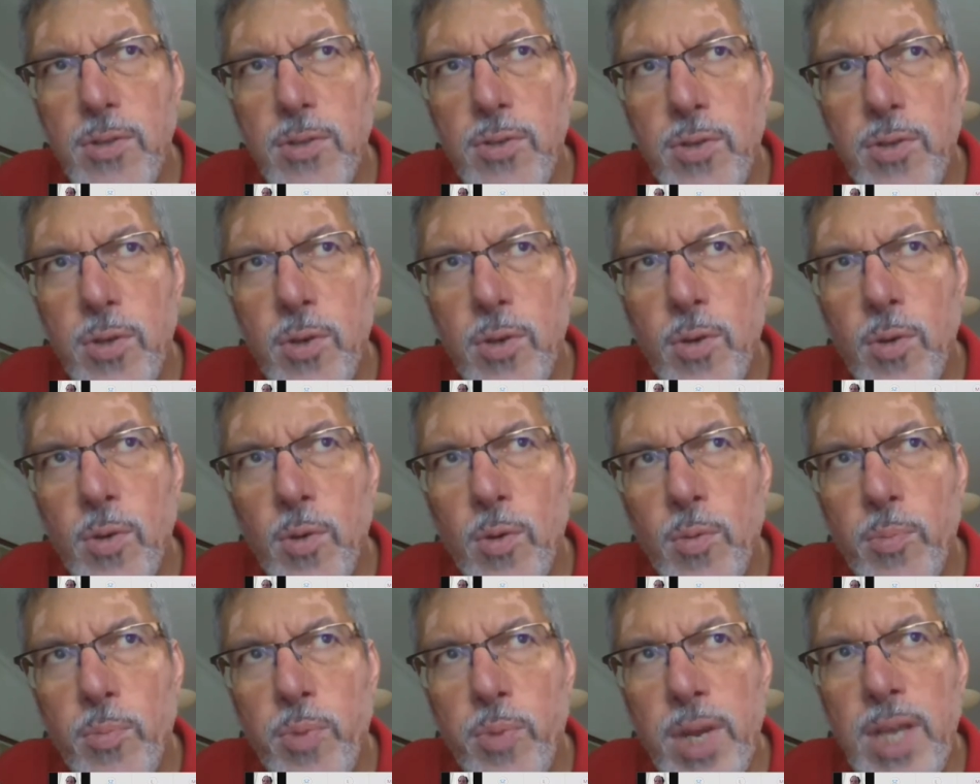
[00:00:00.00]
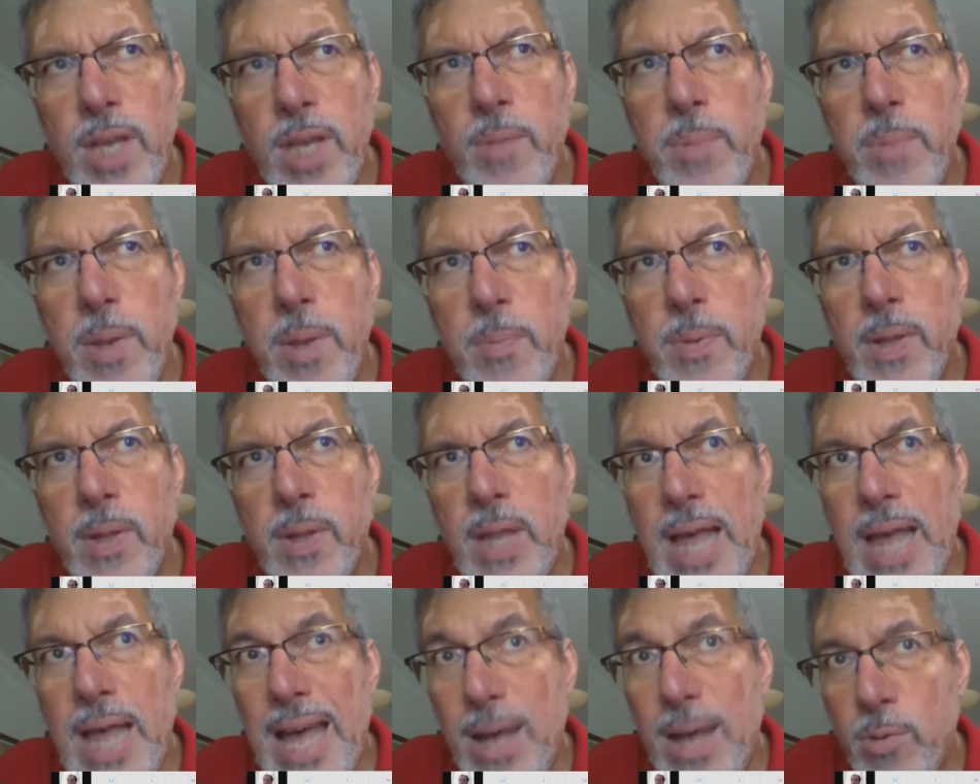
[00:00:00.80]
to bring
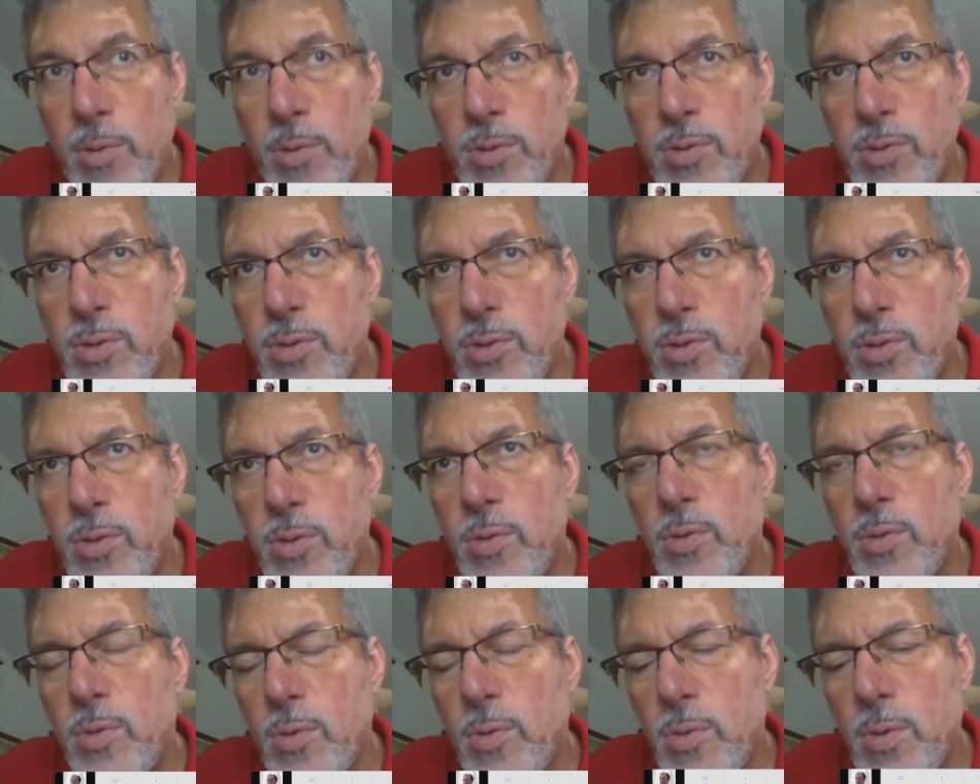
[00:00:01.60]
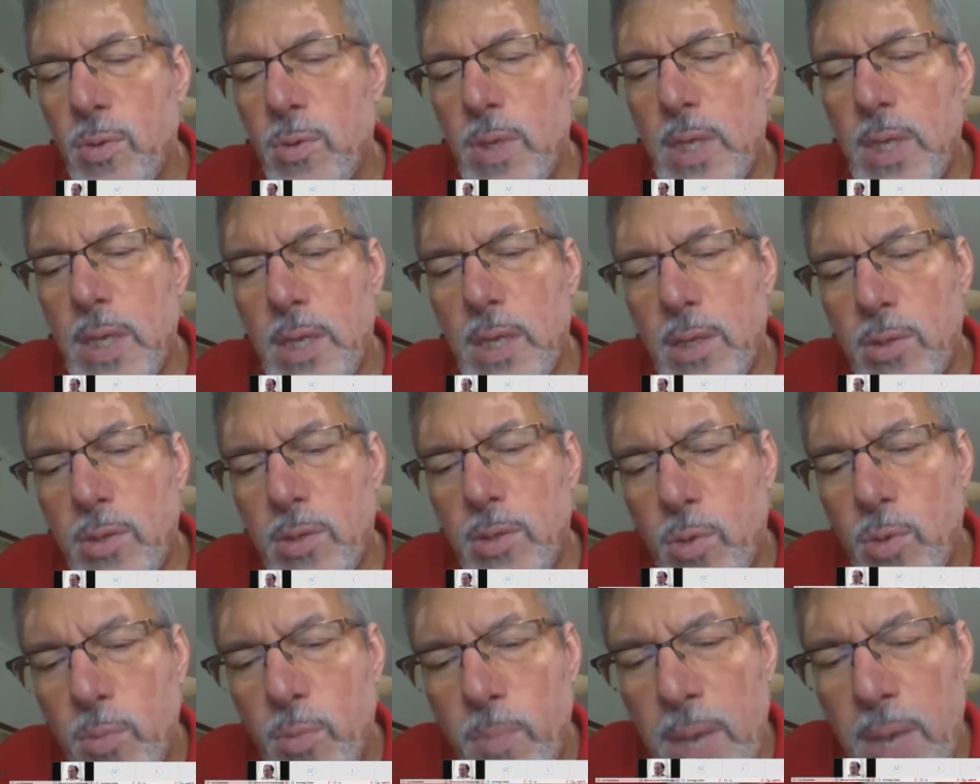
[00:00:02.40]
people out, to
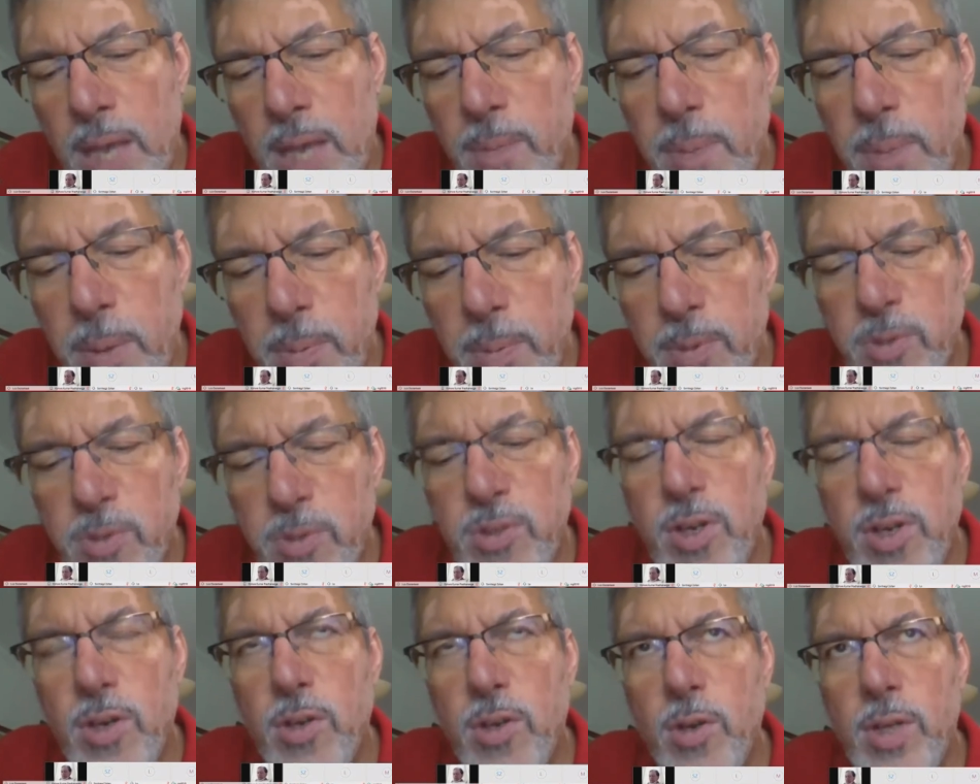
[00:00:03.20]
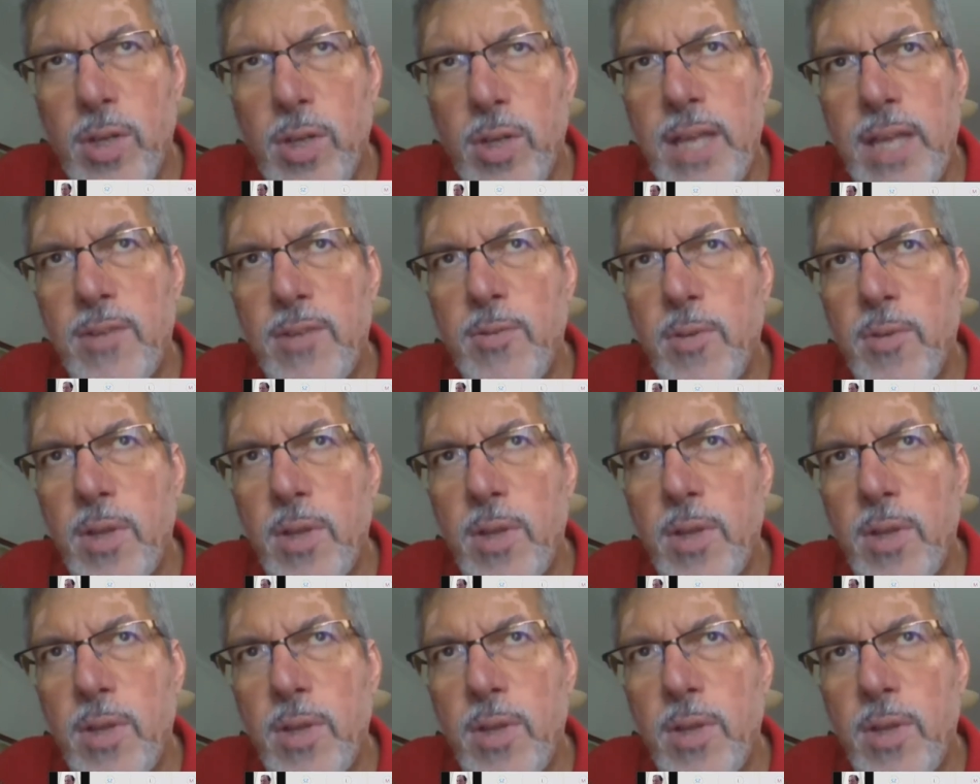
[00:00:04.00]
make people circulate.